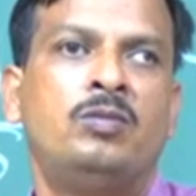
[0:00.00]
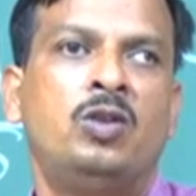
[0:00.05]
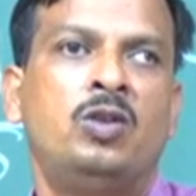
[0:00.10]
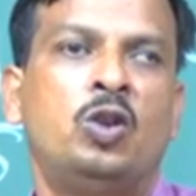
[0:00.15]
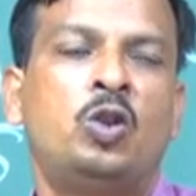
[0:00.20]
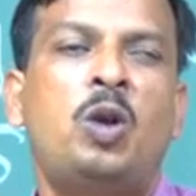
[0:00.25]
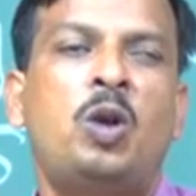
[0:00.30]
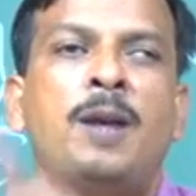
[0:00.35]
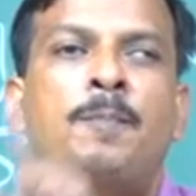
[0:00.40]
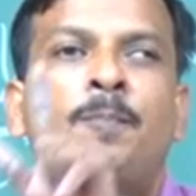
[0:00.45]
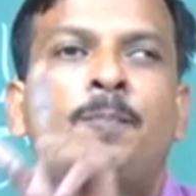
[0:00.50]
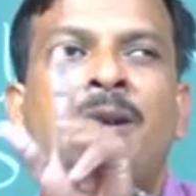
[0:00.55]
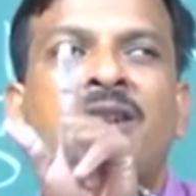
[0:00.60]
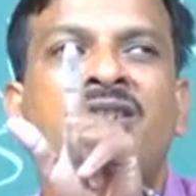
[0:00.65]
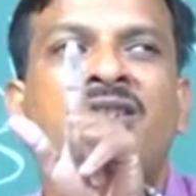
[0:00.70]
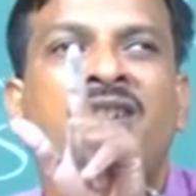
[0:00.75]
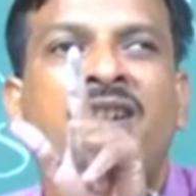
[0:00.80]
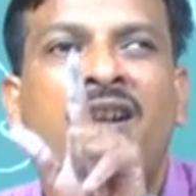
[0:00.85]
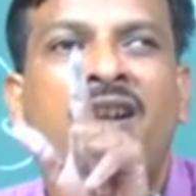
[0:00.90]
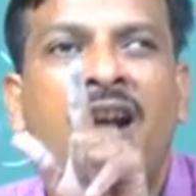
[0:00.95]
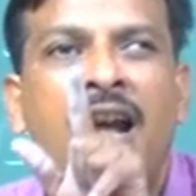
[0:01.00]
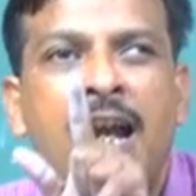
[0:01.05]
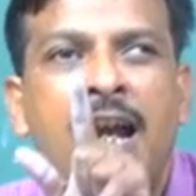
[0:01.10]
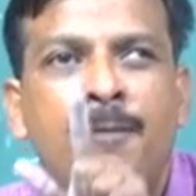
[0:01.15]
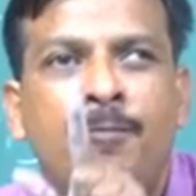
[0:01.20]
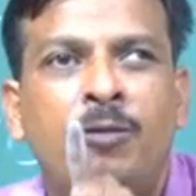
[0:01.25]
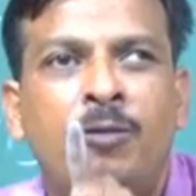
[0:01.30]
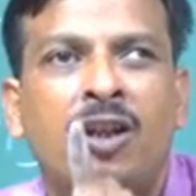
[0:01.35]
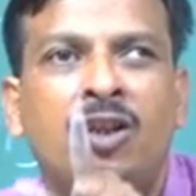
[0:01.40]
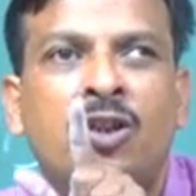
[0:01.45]
So, I
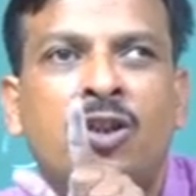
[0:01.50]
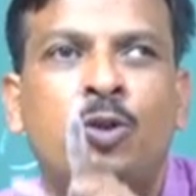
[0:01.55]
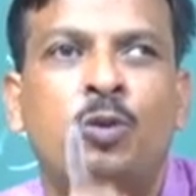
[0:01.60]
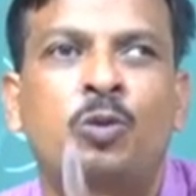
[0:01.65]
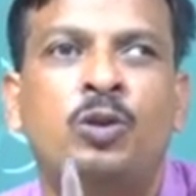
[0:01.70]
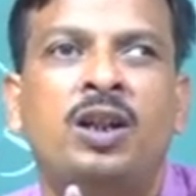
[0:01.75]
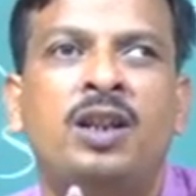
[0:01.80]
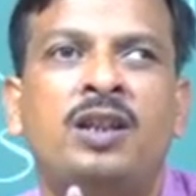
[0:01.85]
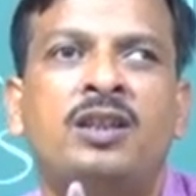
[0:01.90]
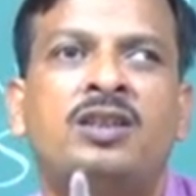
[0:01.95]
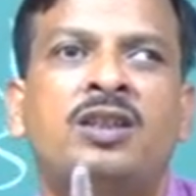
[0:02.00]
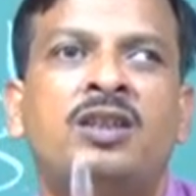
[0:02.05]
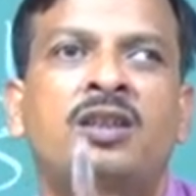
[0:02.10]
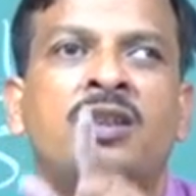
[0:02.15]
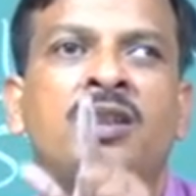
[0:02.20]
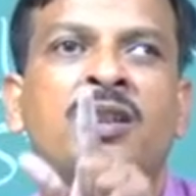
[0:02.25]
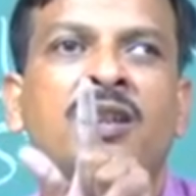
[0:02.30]
prescribe the students